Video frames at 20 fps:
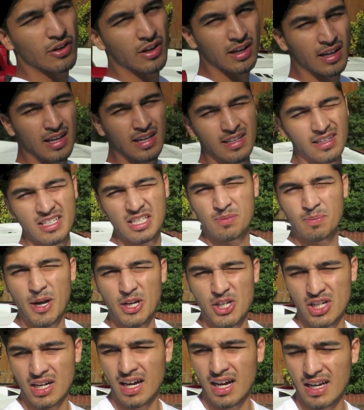that the
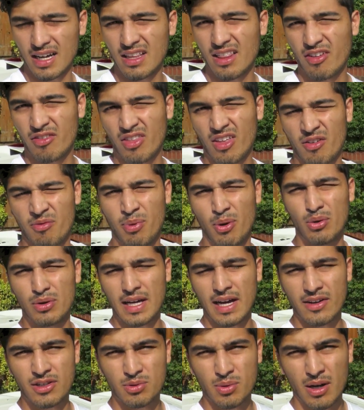Speciale that they've pulled
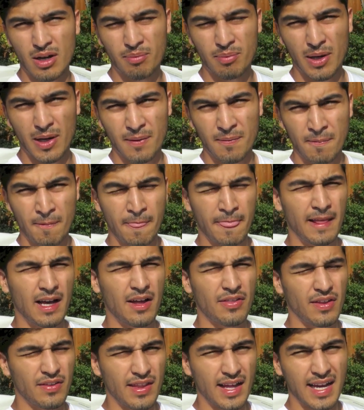out as well, but
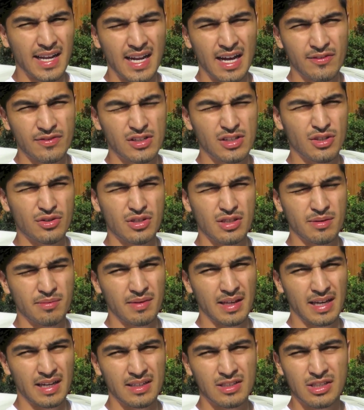I think they're going to have to do
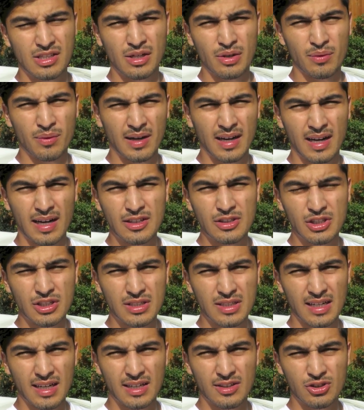something to uh,
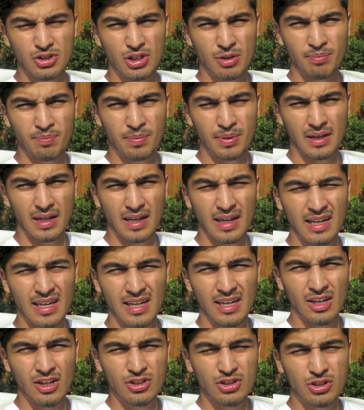just uh, jump, uh,
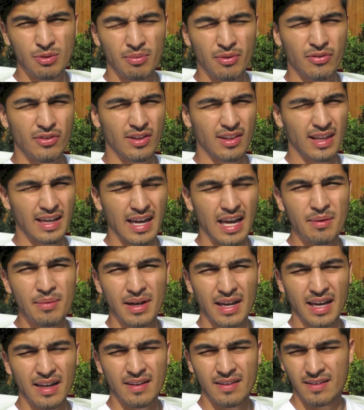jump in front of the game
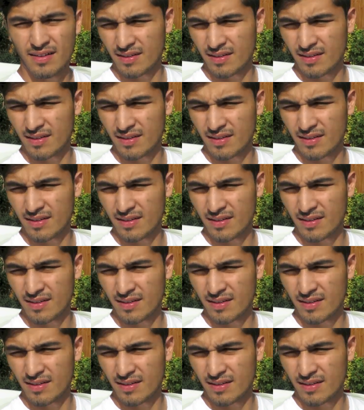again.